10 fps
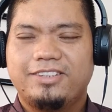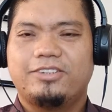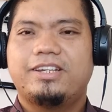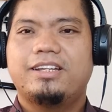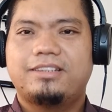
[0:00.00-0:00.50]

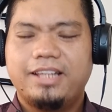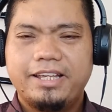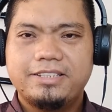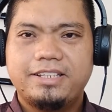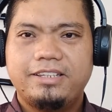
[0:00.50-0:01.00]
You get
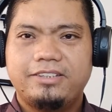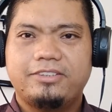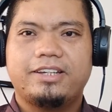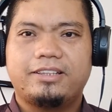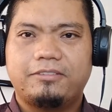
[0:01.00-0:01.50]
lazy,
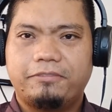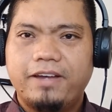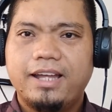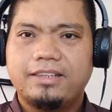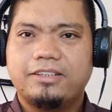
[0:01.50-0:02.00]
you get
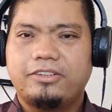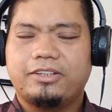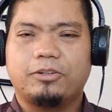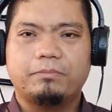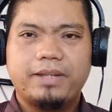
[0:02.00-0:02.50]
fat, you
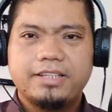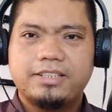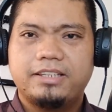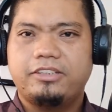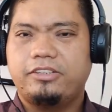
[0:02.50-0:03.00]
get
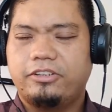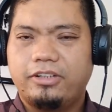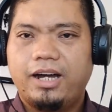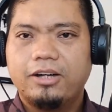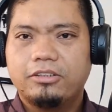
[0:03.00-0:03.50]
complacent,
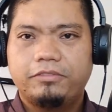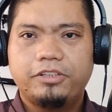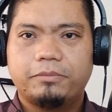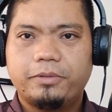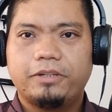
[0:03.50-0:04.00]
you're out
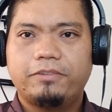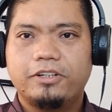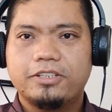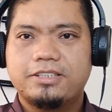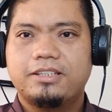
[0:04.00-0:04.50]
of your
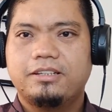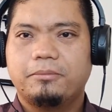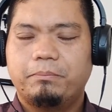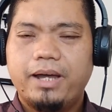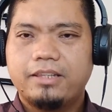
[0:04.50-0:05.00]
purpose,
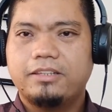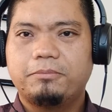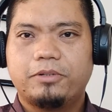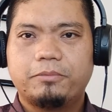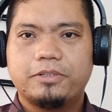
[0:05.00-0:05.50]
path
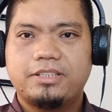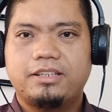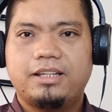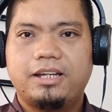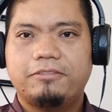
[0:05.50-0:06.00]
and purpose
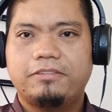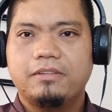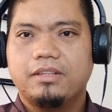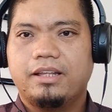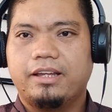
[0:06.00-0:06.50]
in
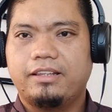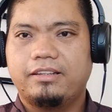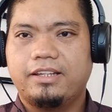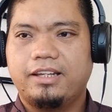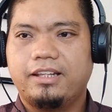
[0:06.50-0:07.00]
life,
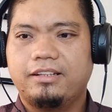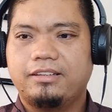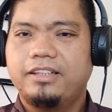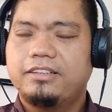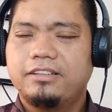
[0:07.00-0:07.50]
and
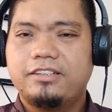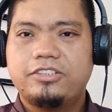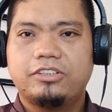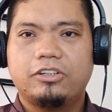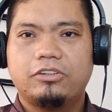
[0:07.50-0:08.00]
then little
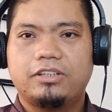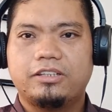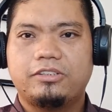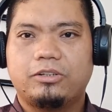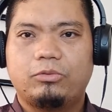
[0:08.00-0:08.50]
did you know
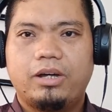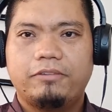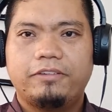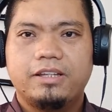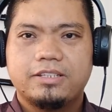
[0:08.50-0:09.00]
that your
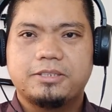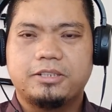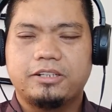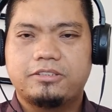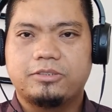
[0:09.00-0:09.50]
wife
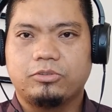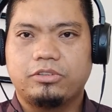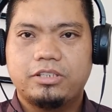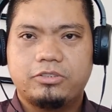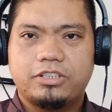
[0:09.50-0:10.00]
starts to
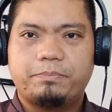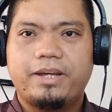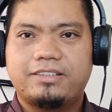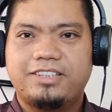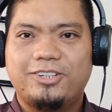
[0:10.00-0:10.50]

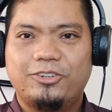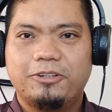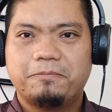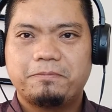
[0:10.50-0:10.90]
disrespect you